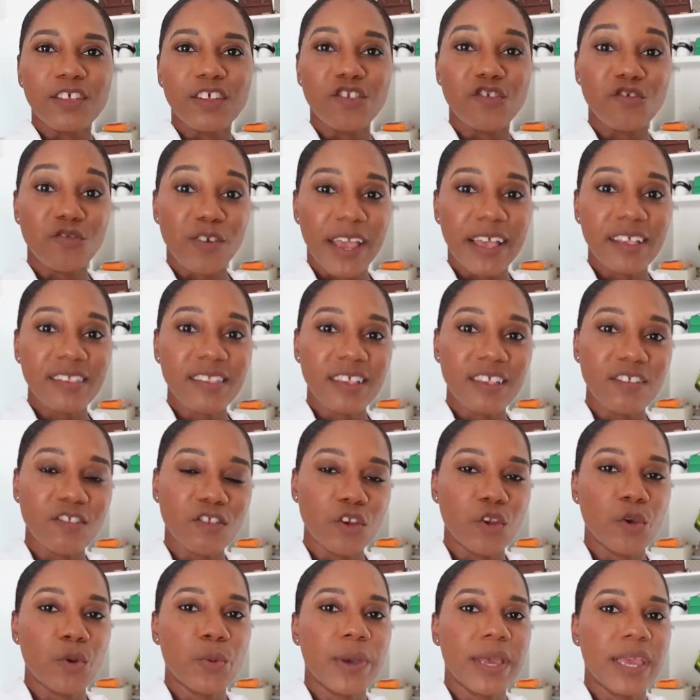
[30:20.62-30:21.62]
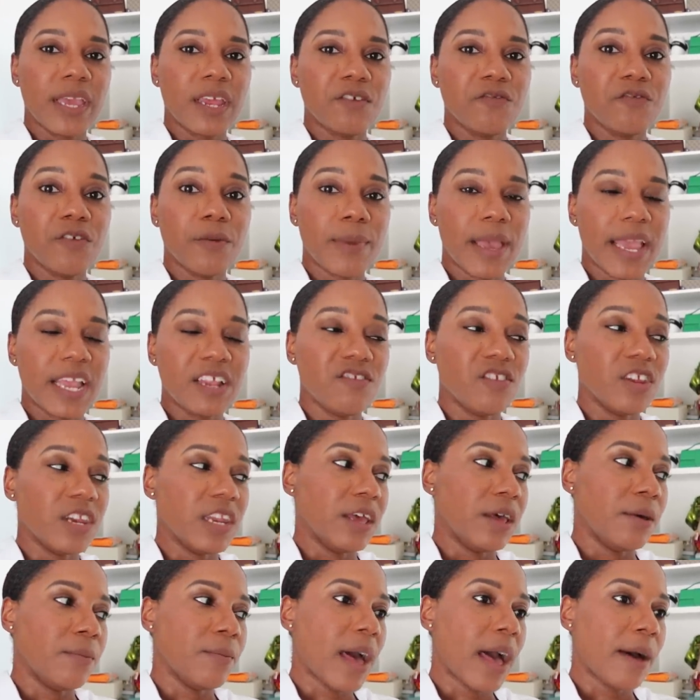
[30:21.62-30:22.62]
The dress is new in from
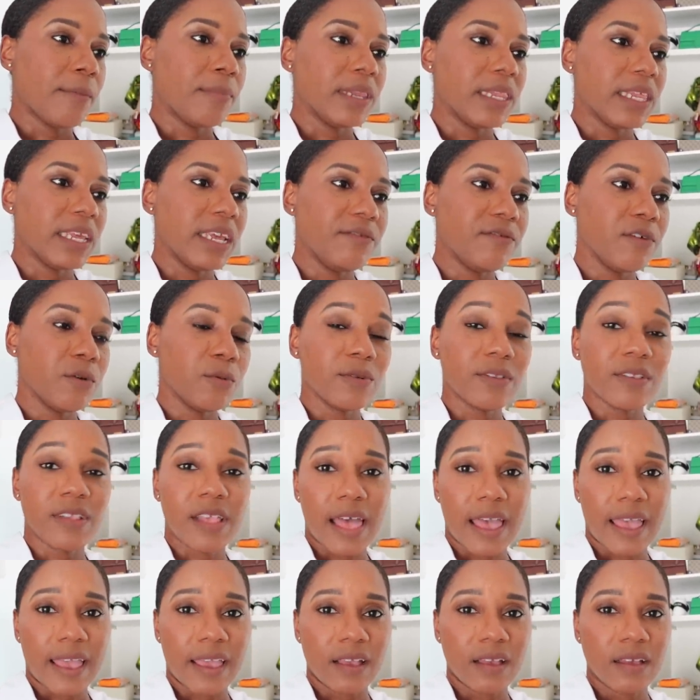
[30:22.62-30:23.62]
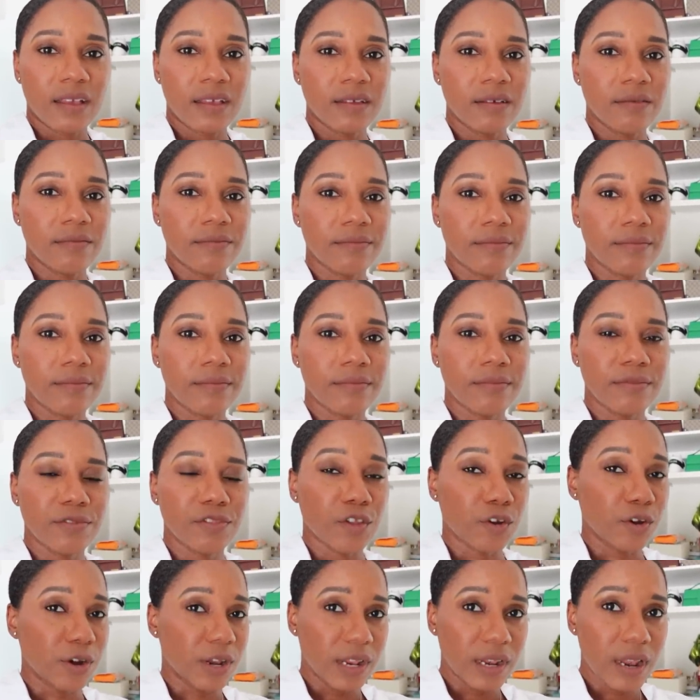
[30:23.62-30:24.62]
H&M. I believe it was like
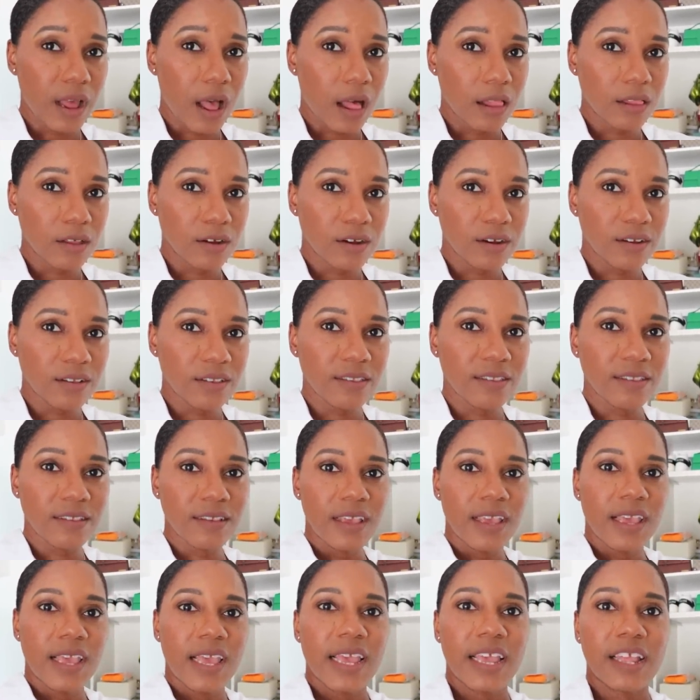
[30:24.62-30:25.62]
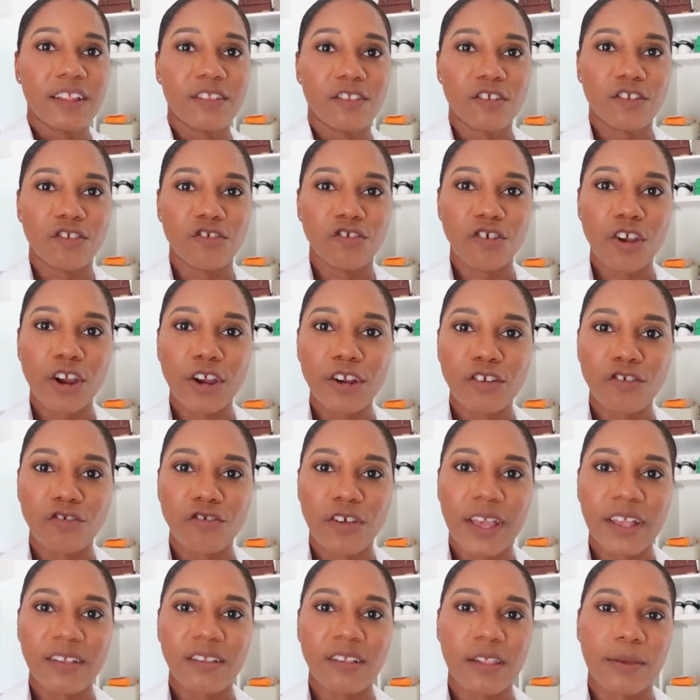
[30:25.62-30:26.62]
$30. It's a shirt
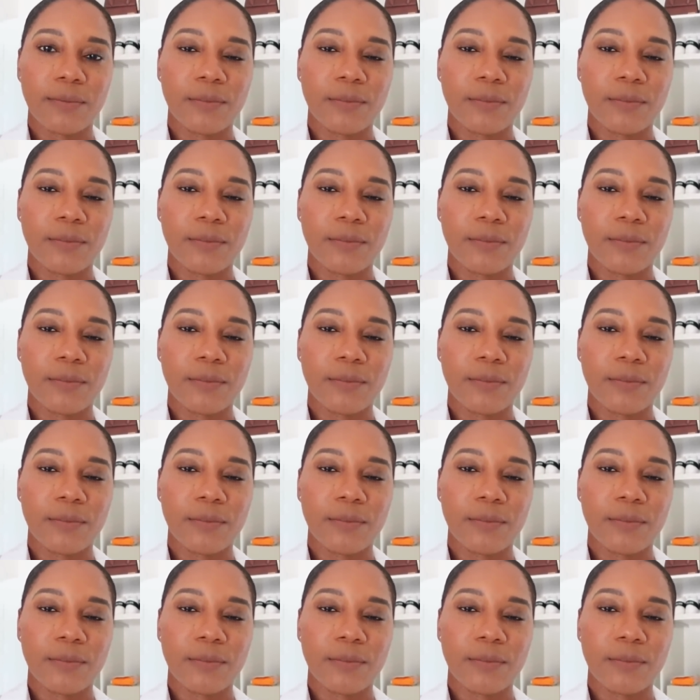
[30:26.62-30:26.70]
dress.